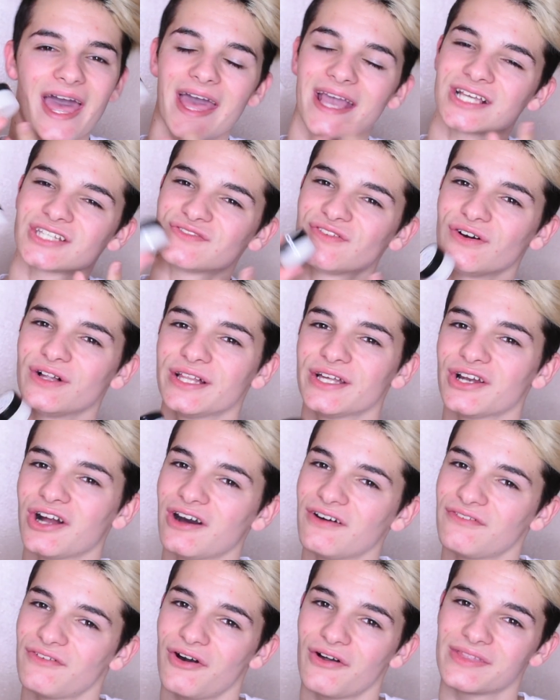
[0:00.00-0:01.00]
exfoliate
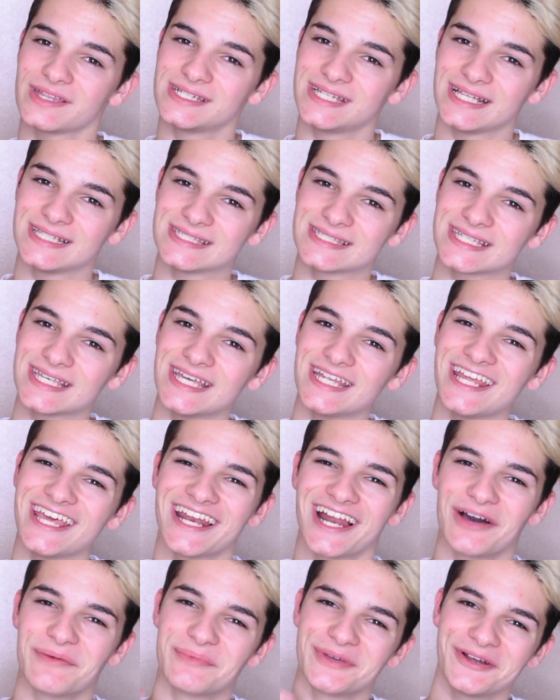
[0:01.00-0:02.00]
off all the dead skin,
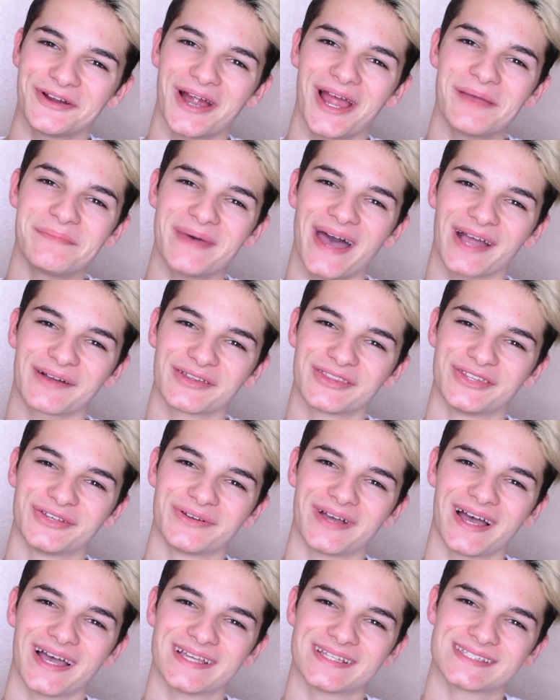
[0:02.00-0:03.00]
and I'll be right back with
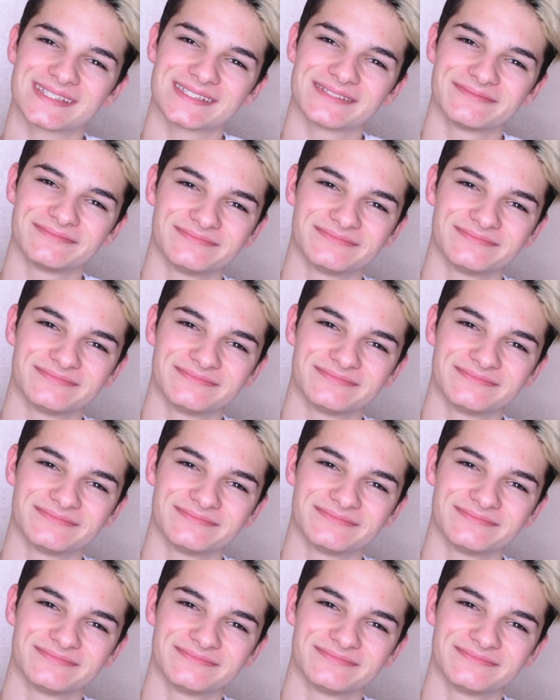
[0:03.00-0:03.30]
you guys.